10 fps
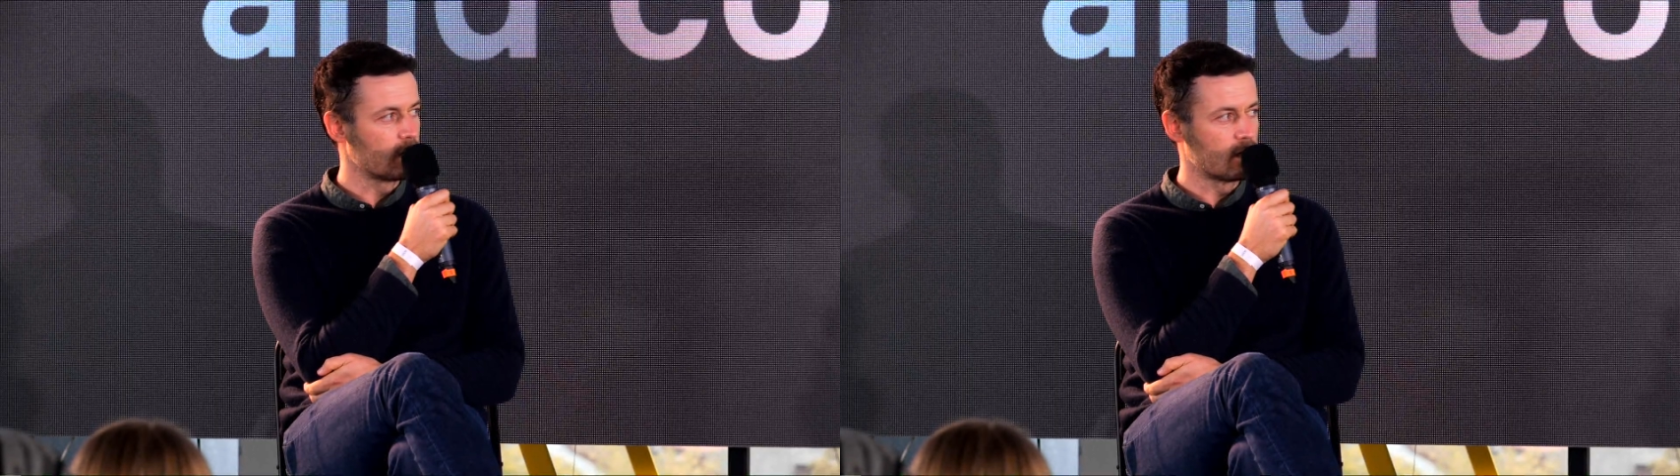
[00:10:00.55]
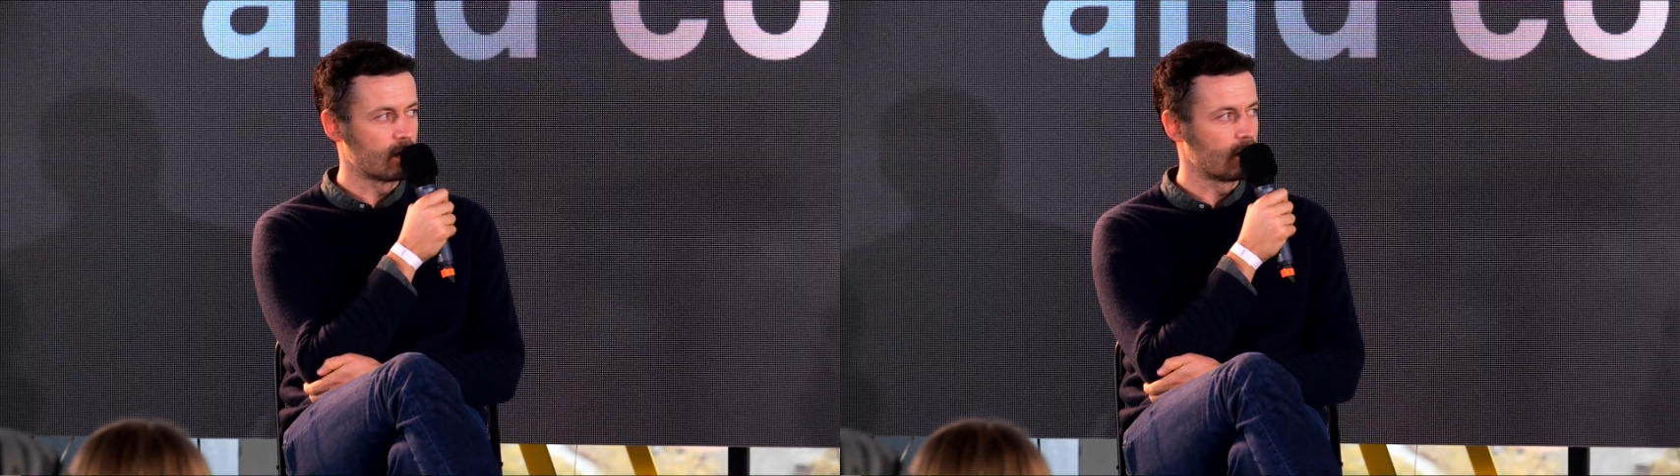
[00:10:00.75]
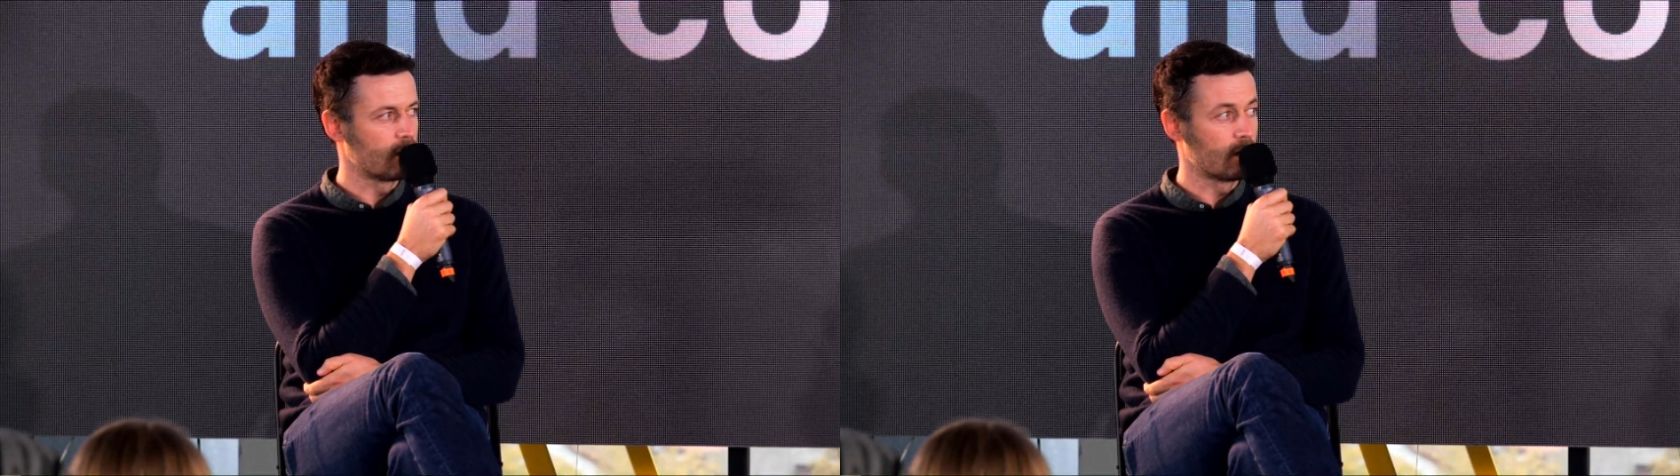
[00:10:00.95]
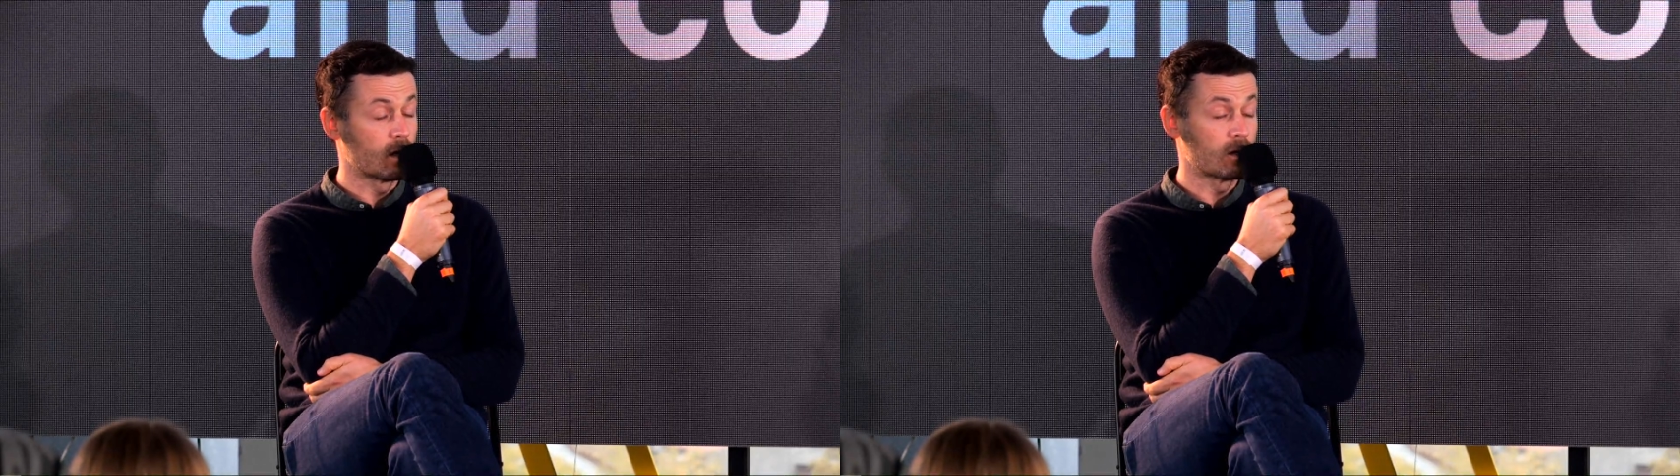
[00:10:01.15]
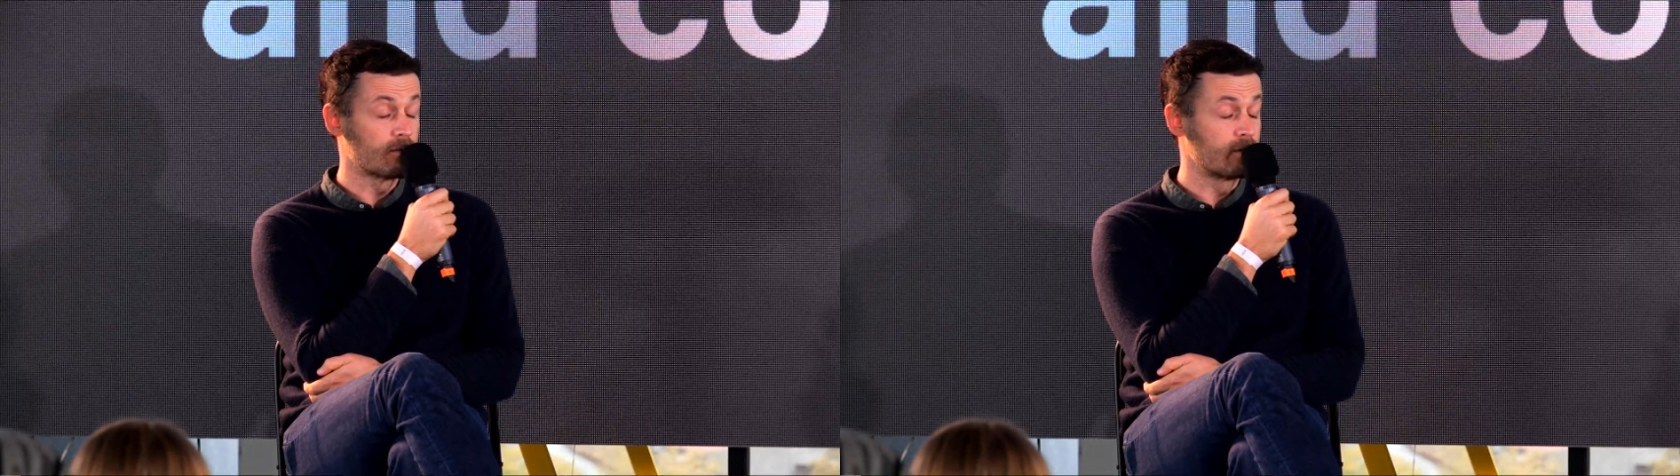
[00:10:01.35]
a
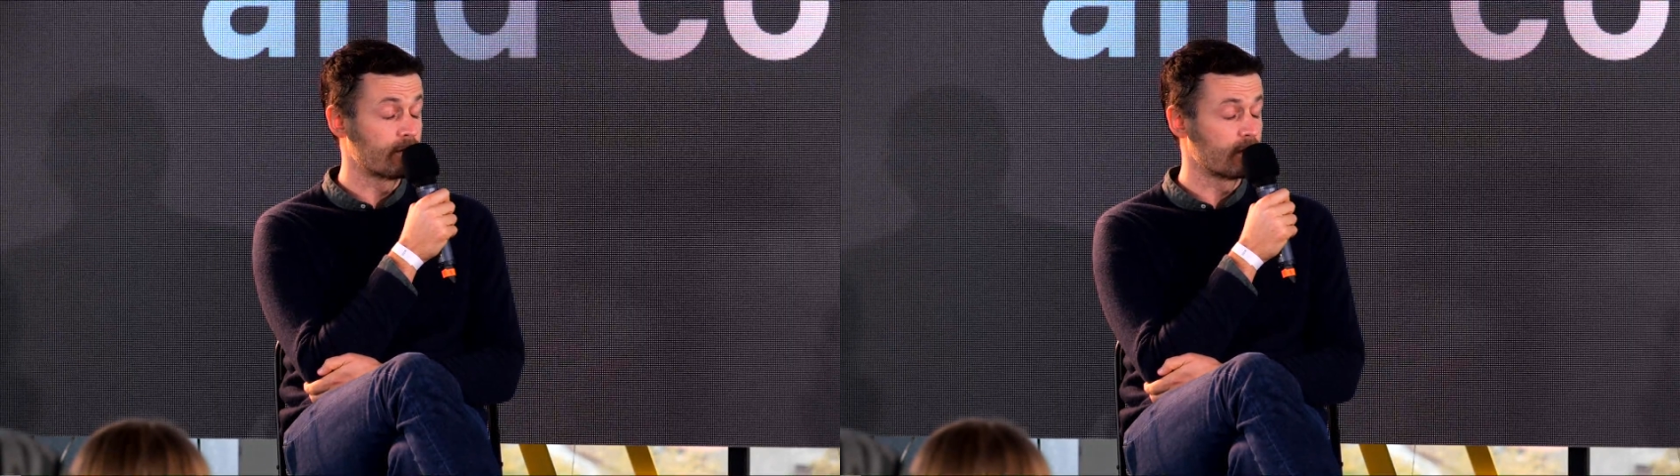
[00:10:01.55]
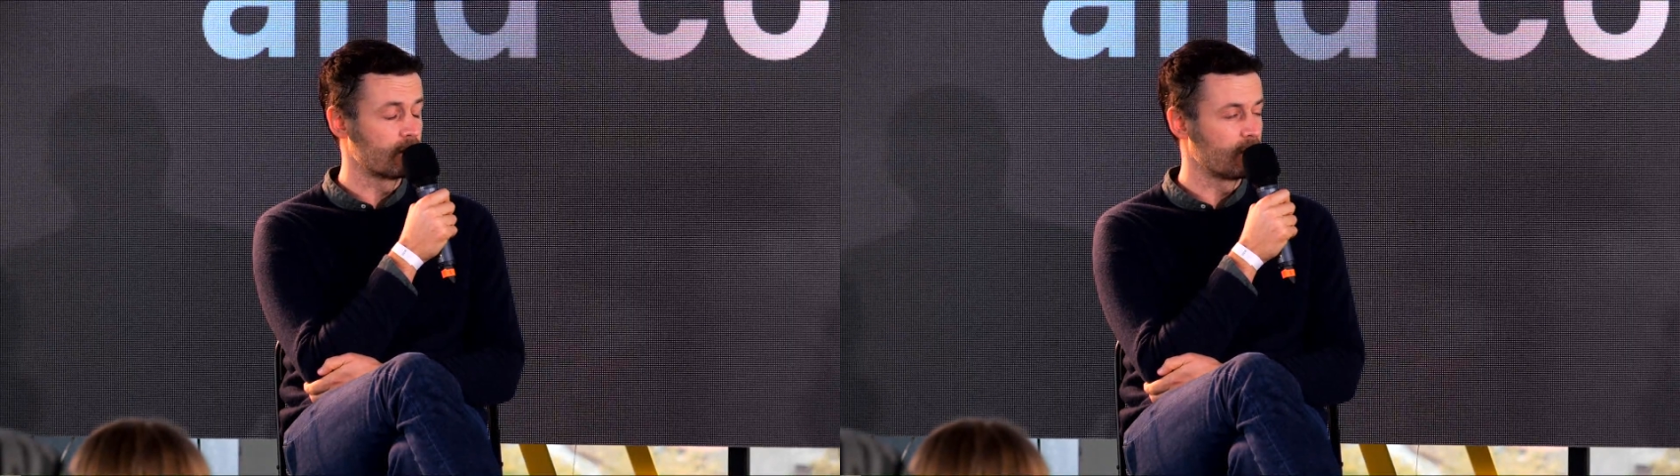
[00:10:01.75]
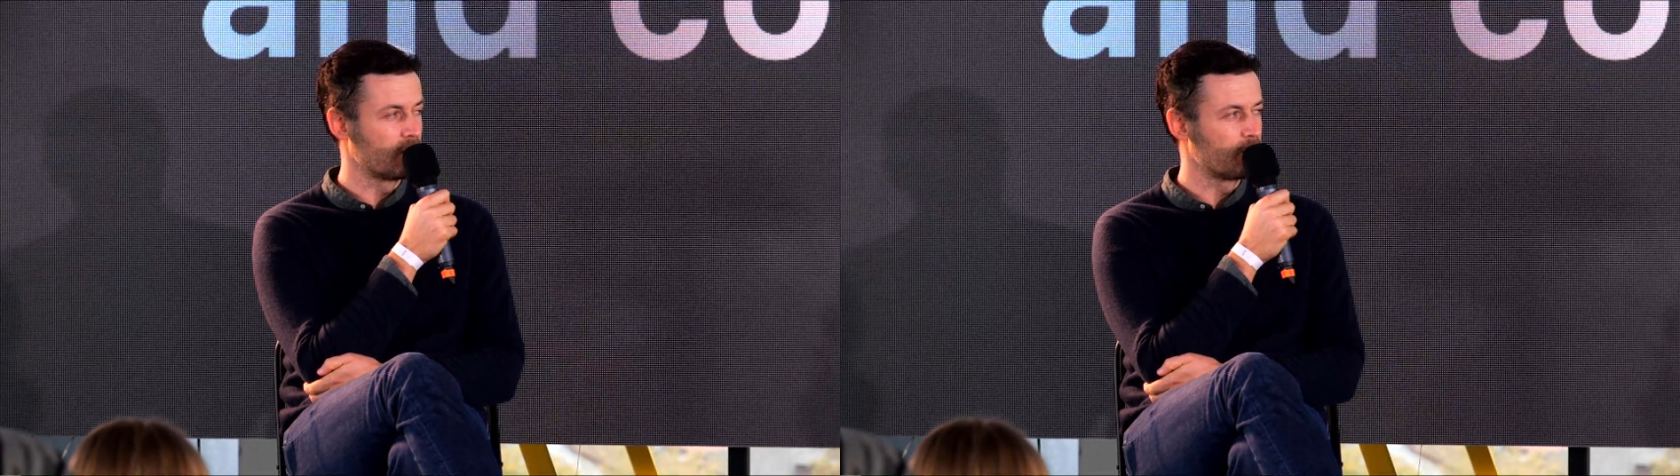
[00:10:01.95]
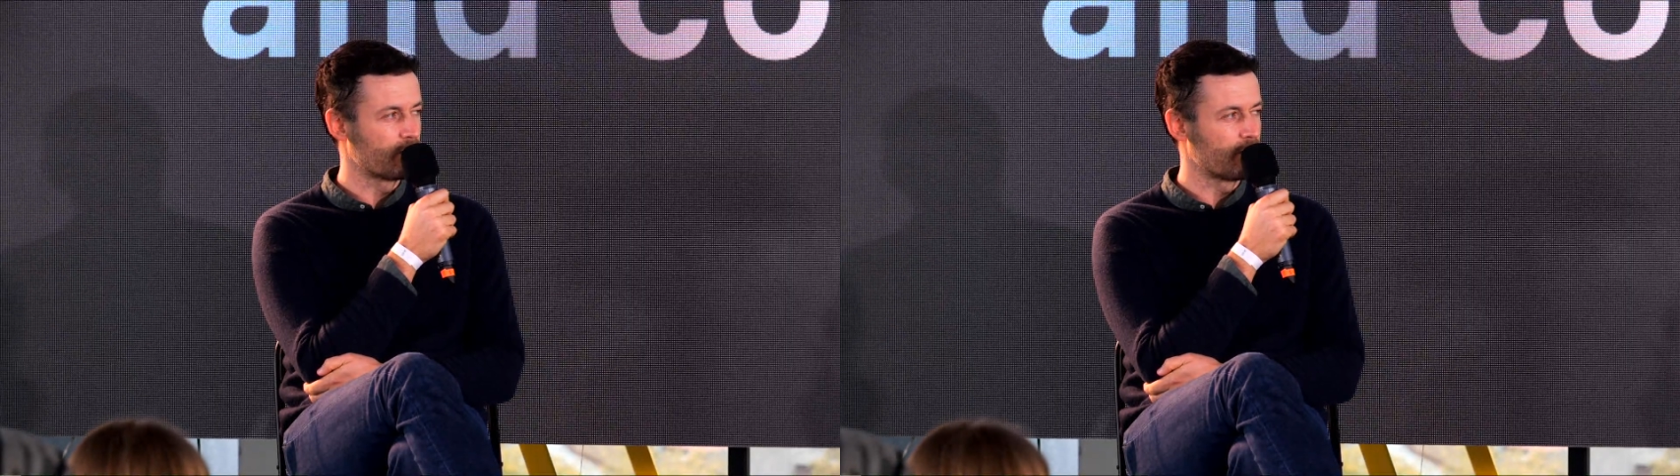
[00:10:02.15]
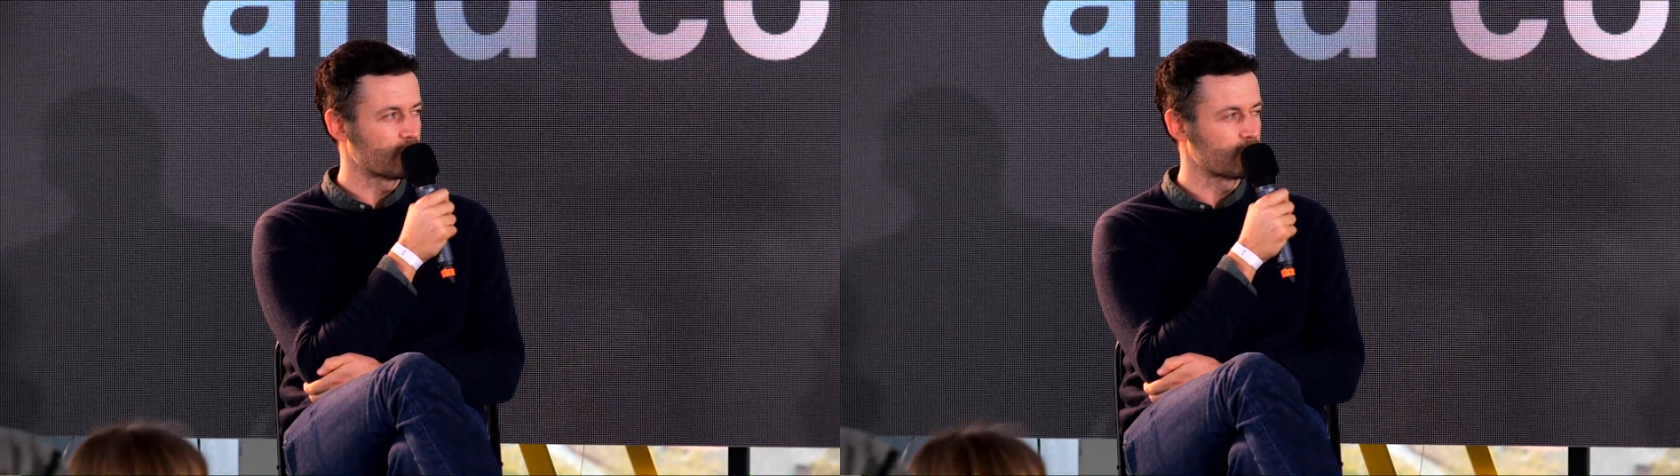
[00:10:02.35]
lot of different
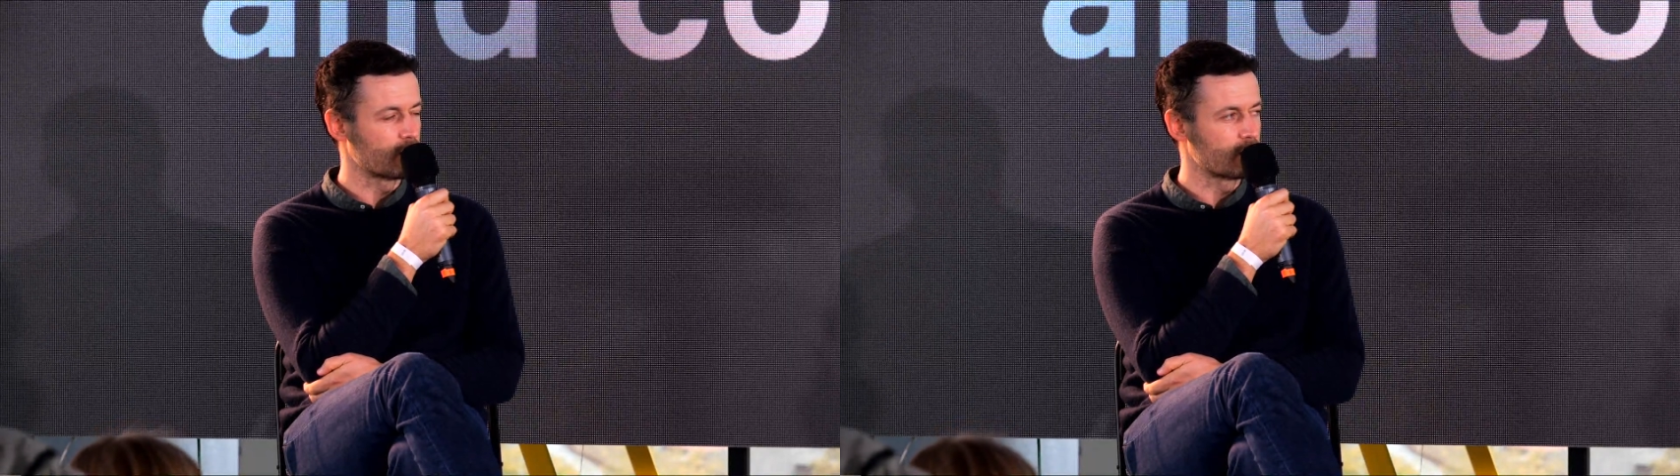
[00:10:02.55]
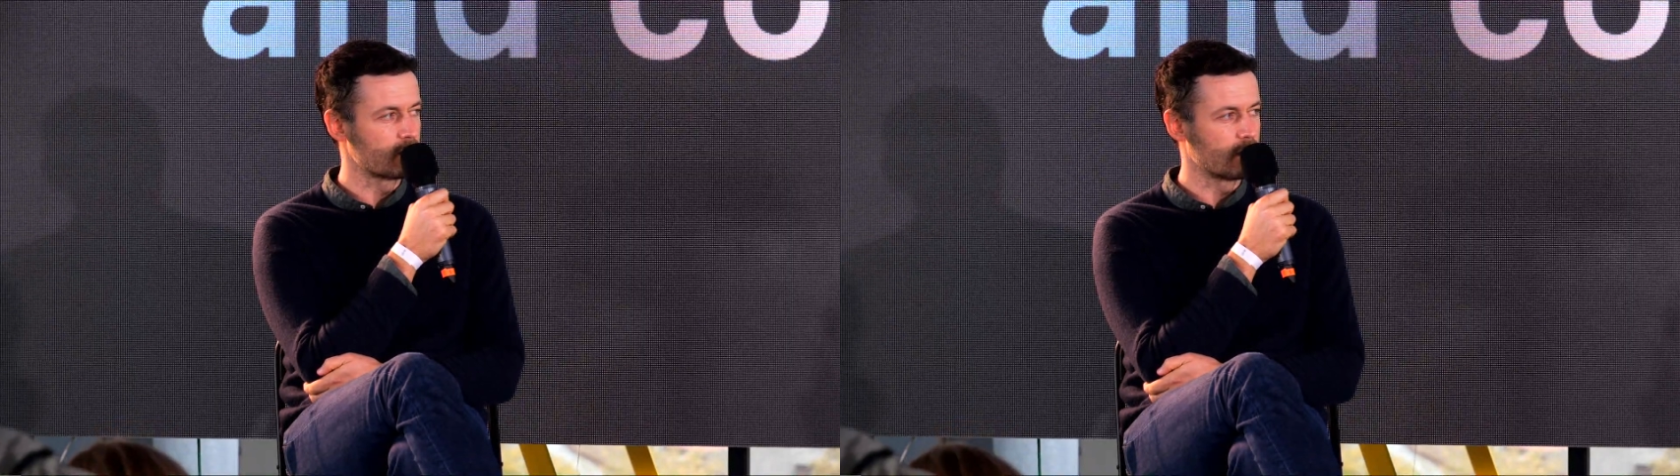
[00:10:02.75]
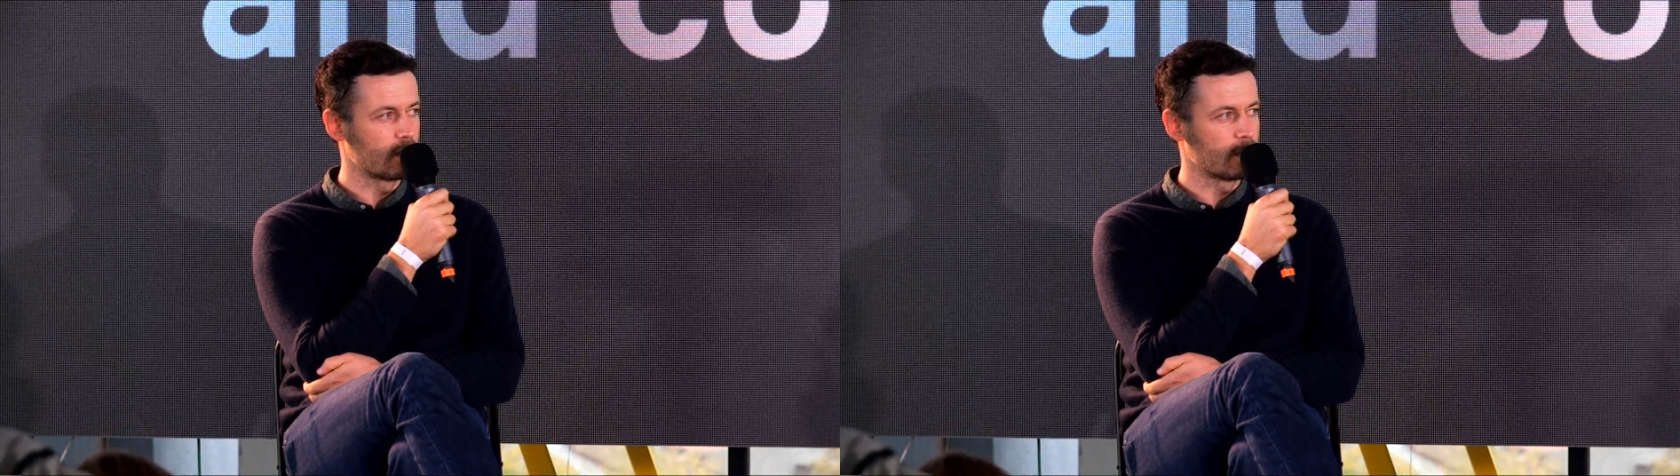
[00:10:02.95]
professionals.